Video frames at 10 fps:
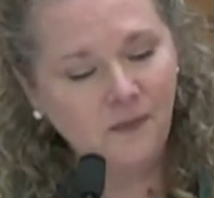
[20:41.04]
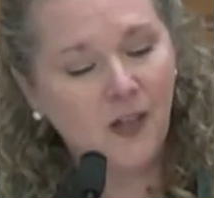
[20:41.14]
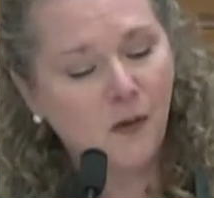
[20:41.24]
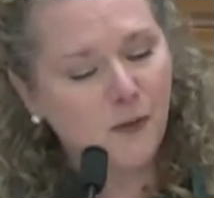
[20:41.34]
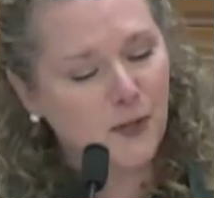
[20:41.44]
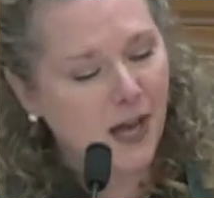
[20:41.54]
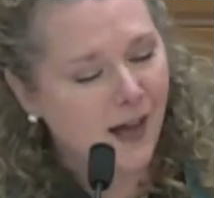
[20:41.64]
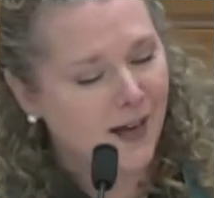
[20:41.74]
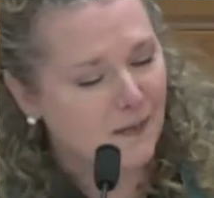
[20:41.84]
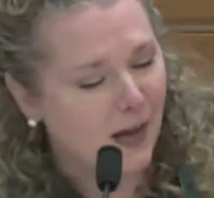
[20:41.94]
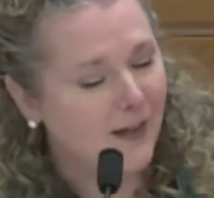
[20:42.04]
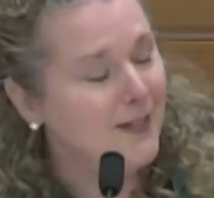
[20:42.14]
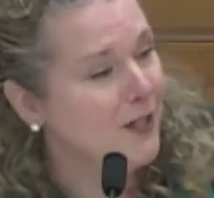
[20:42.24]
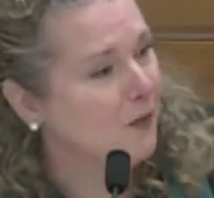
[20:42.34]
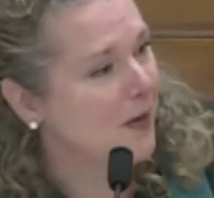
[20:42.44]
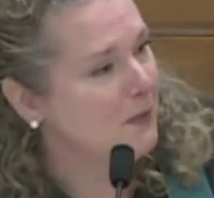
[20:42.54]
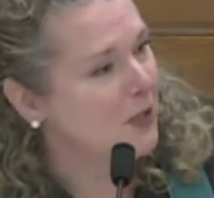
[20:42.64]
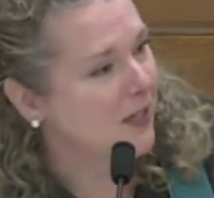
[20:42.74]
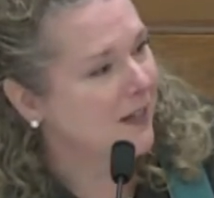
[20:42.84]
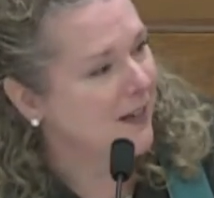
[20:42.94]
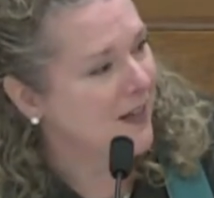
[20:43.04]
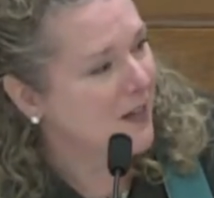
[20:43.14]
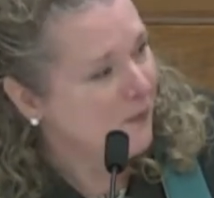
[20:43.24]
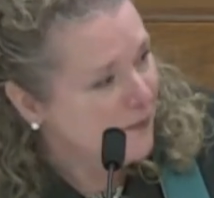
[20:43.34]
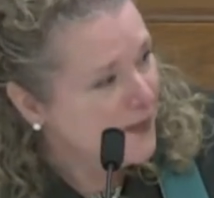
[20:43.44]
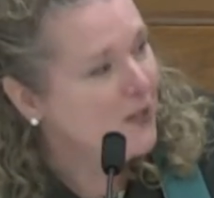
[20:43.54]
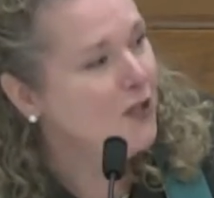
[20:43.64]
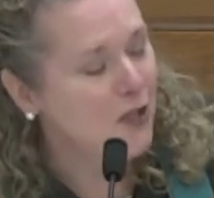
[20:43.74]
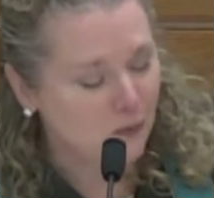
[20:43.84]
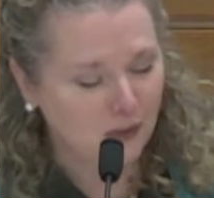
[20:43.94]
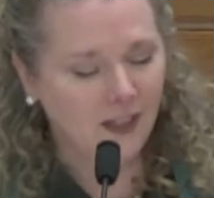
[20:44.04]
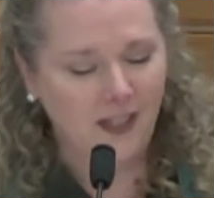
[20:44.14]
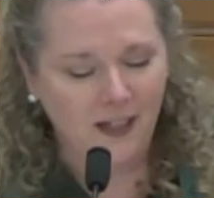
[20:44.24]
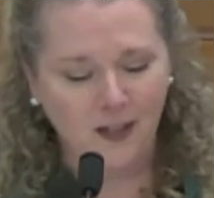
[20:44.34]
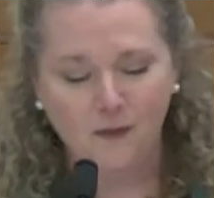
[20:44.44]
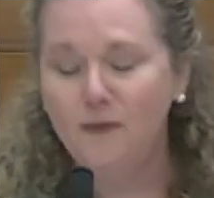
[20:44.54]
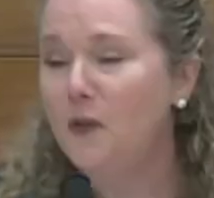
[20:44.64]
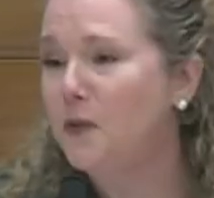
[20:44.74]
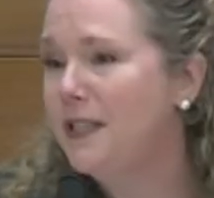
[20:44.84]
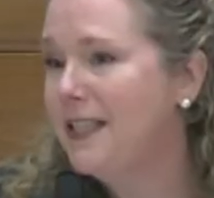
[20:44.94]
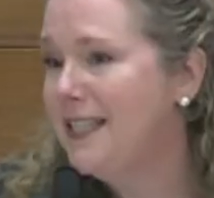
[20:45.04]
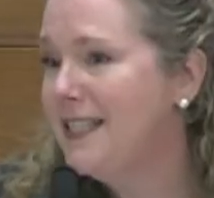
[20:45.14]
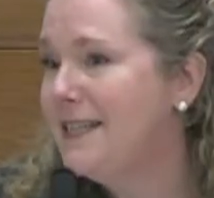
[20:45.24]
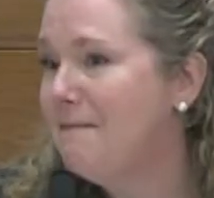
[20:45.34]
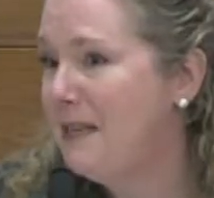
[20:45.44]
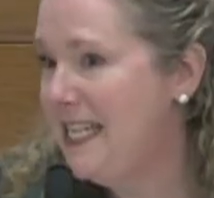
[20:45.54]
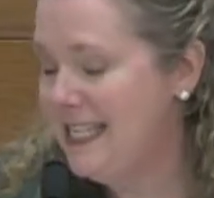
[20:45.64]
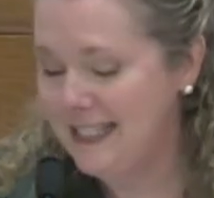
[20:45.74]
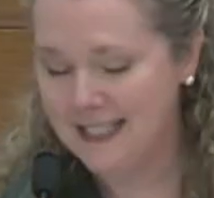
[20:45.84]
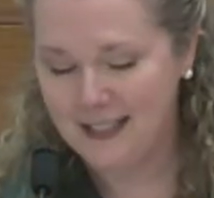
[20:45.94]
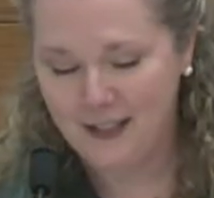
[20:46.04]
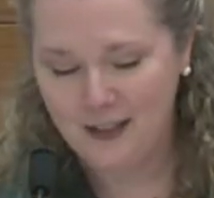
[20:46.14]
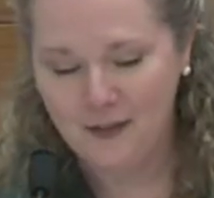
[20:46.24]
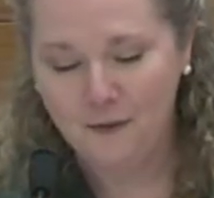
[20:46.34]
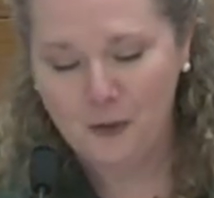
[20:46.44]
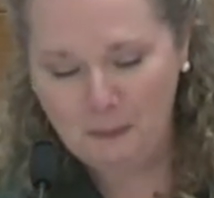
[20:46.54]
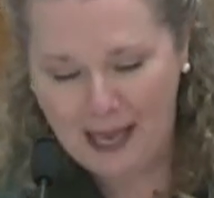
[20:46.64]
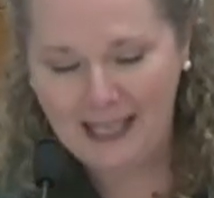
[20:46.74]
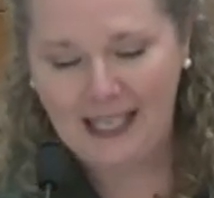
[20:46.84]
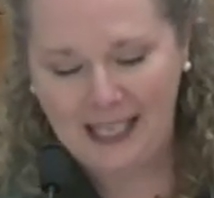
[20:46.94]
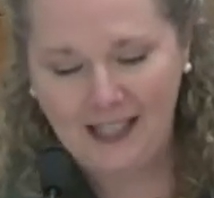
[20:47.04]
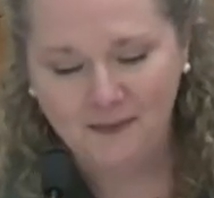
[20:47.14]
Over time, God's interruption eventually unfolded into peace for Peggy.